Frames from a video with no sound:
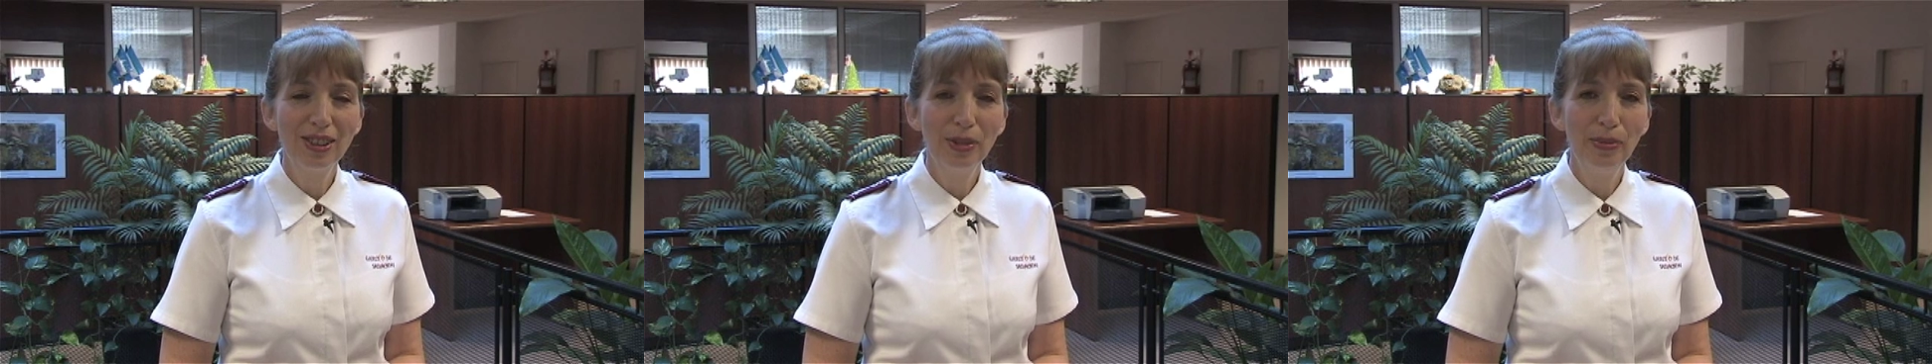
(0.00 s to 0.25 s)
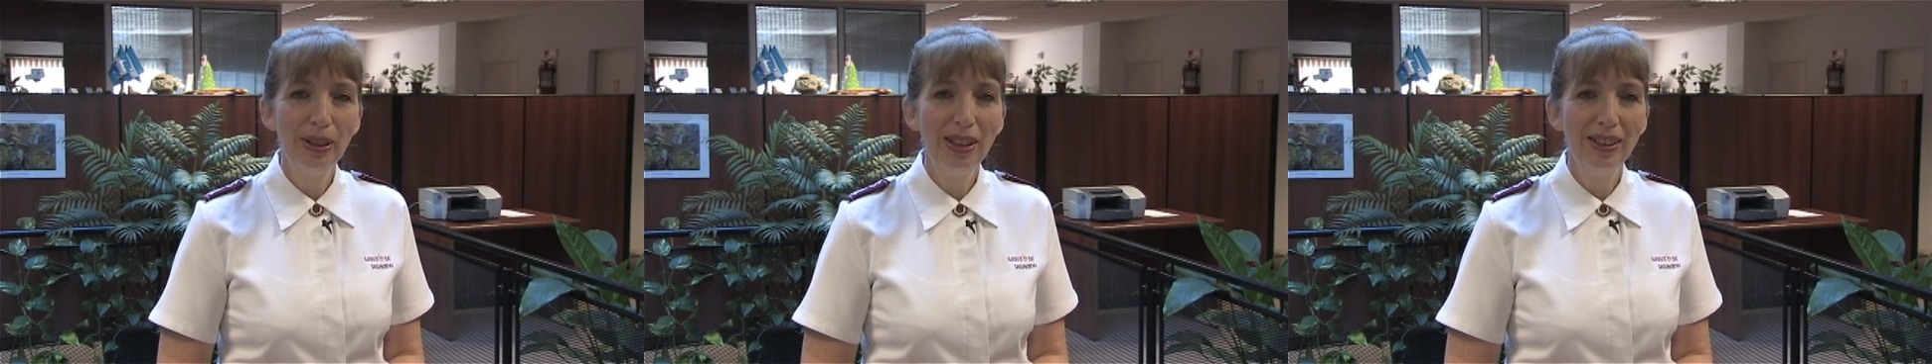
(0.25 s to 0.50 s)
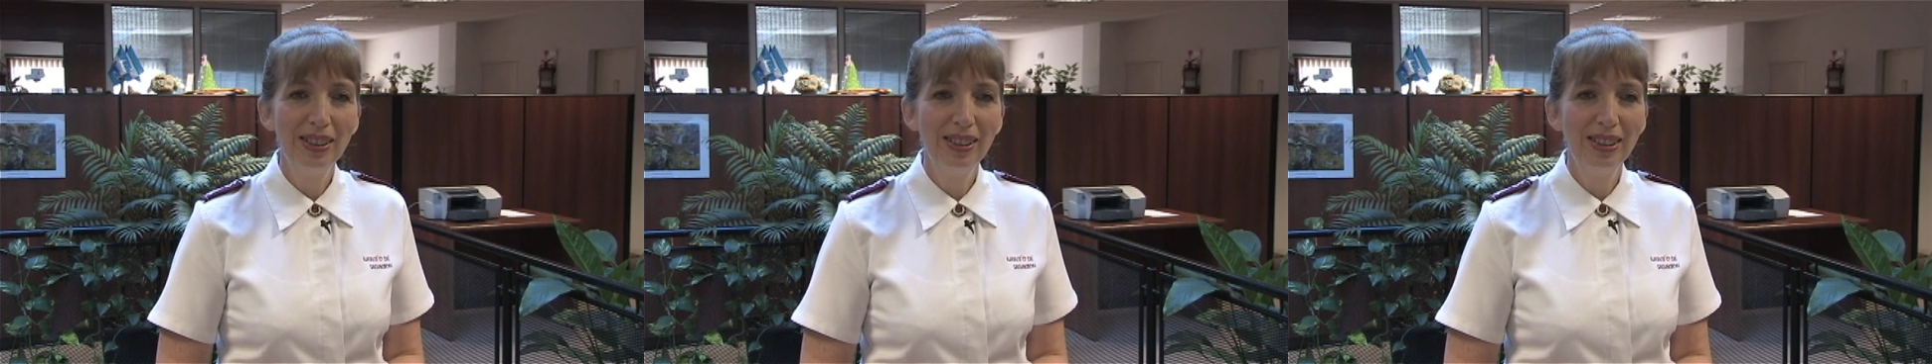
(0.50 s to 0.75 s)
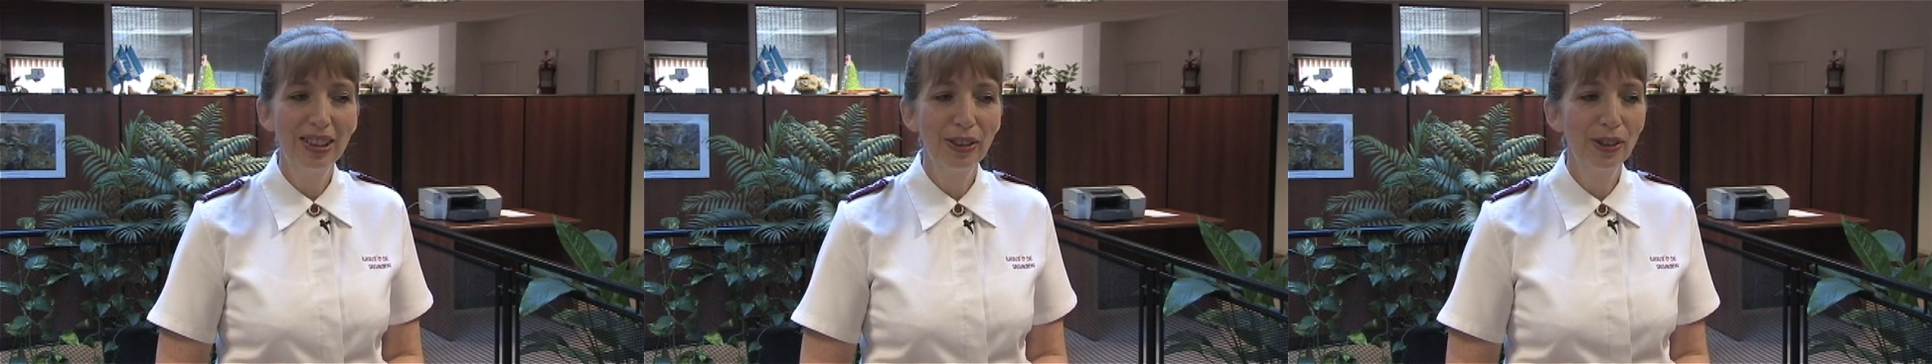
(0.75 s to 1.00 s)
to be
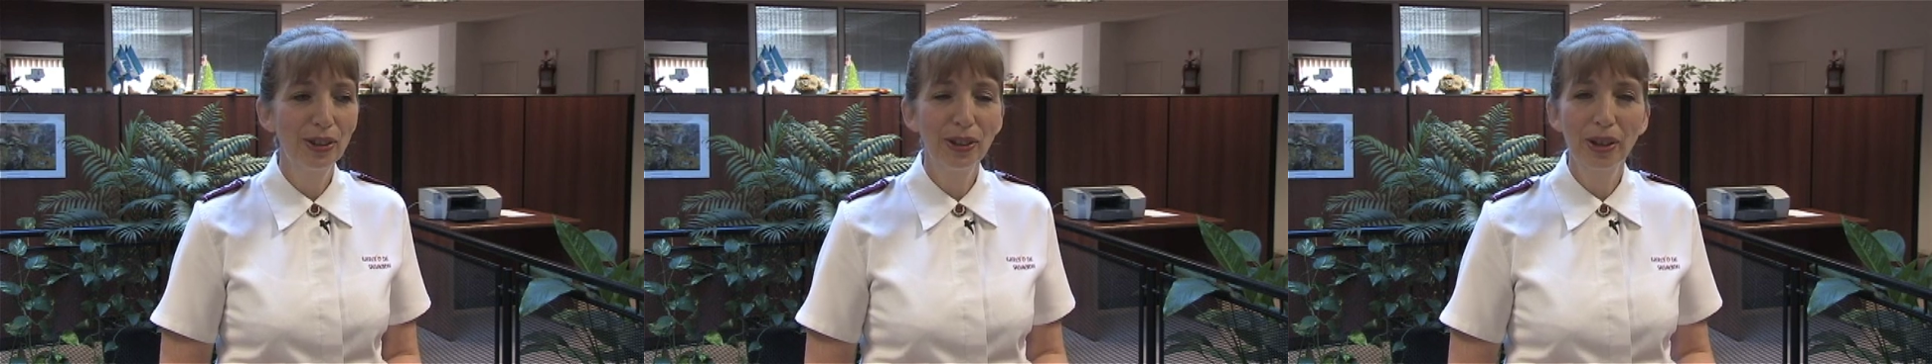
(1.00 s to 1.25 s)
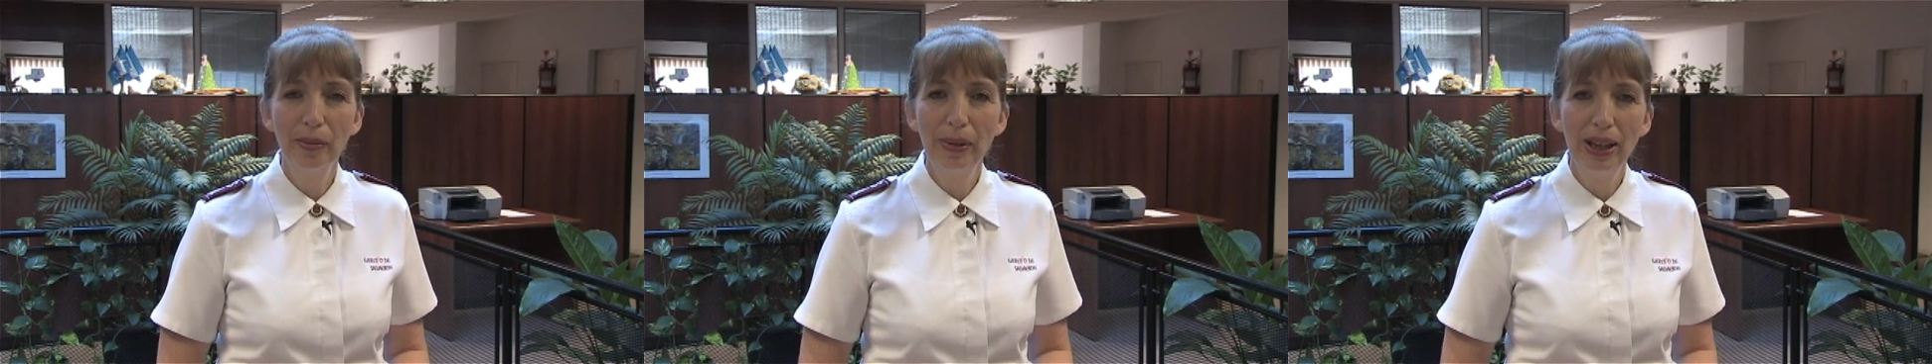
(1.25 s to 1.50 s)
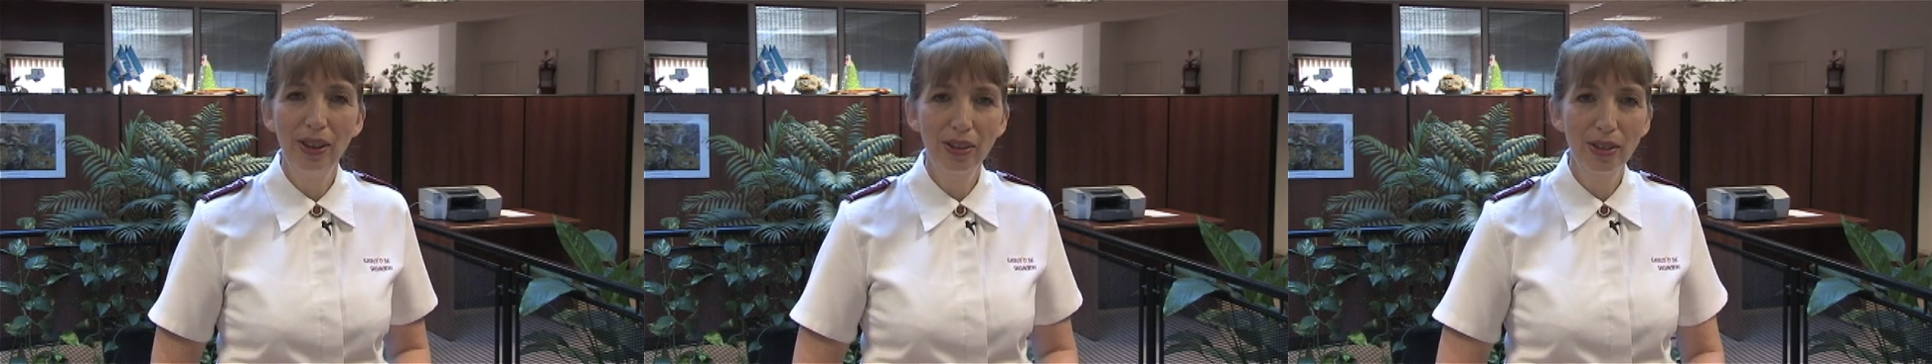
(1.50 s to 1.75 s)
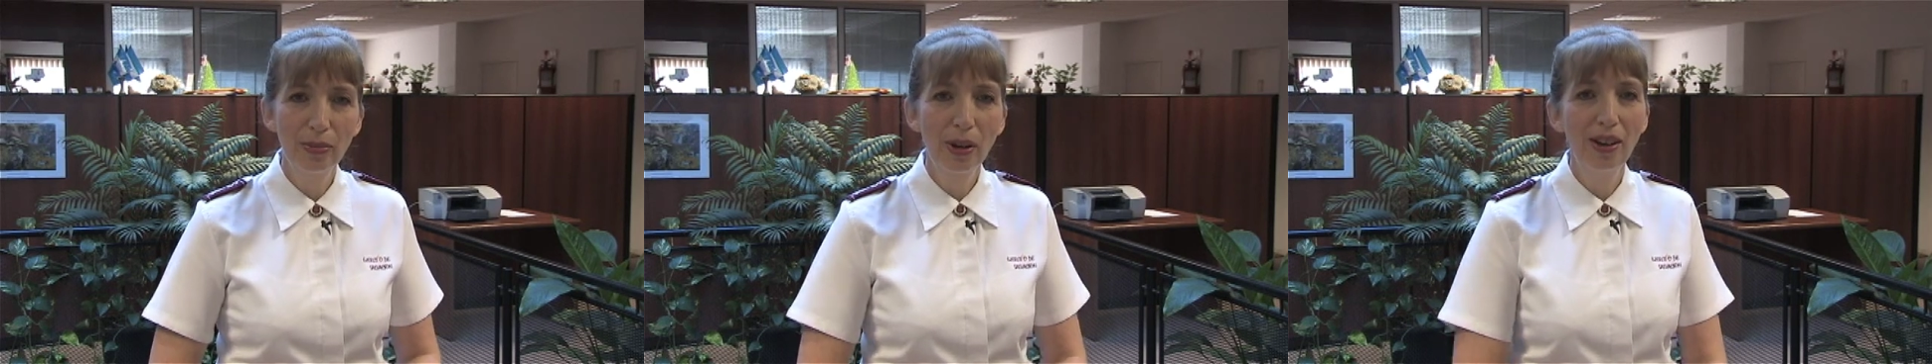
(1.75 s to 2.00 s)
the territorial
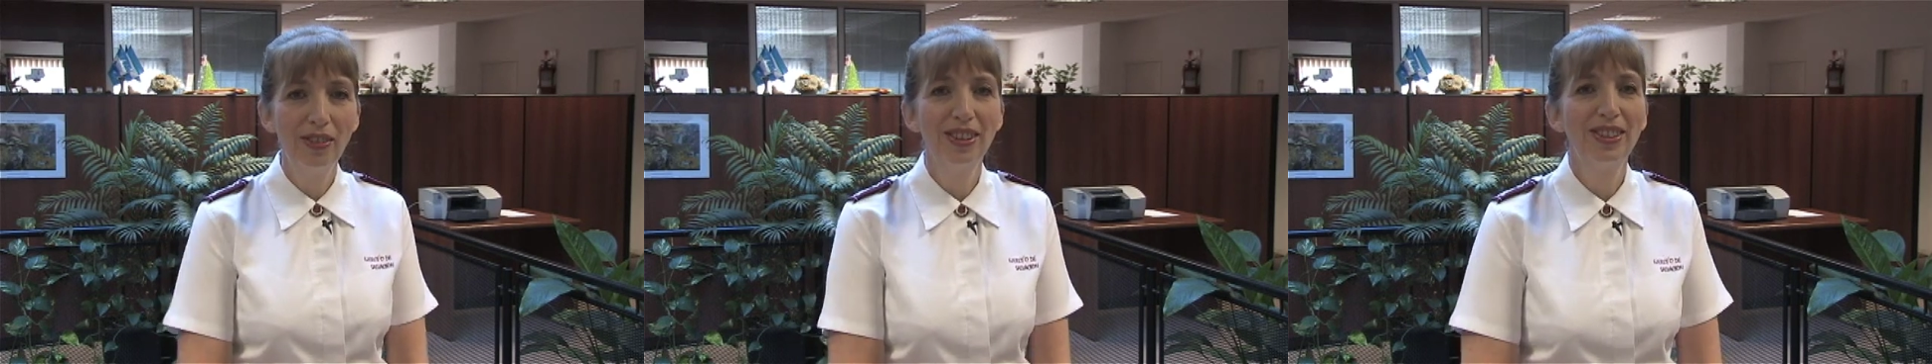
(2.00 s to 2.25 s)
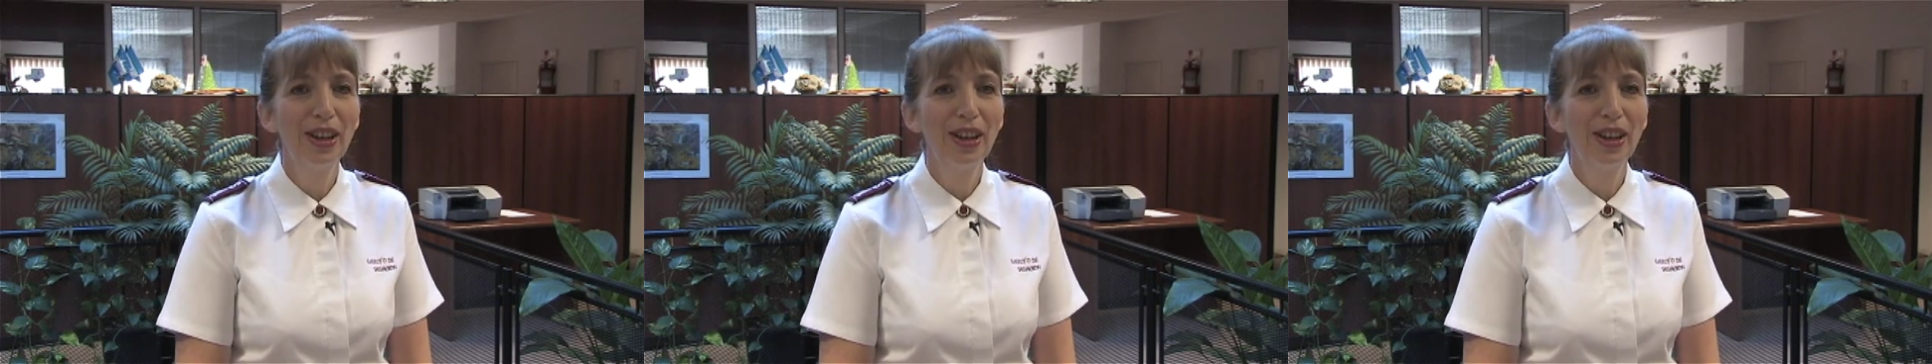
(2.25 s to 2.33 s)
commander's private